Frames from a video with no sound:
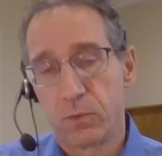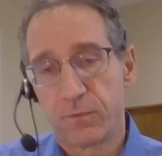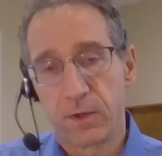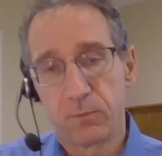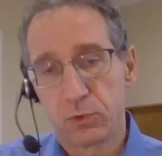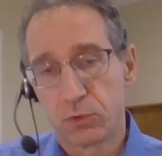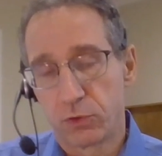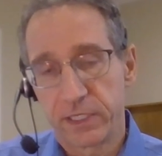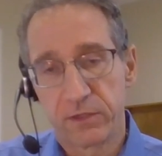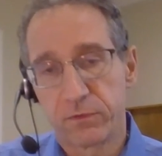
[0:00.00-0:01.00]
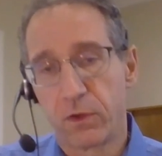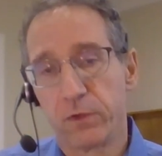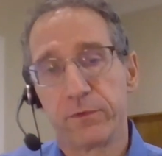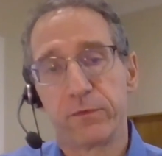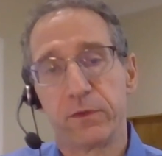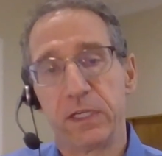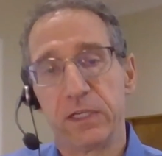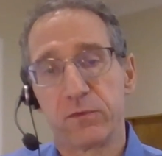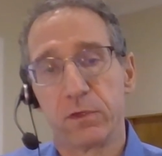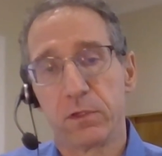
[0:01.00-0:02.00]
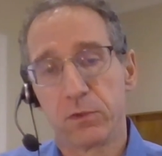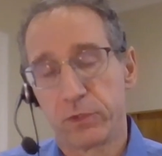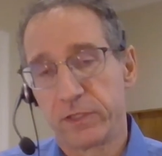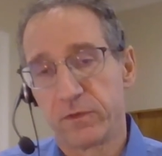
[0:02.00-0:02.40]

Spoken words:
from learning consultancy to learning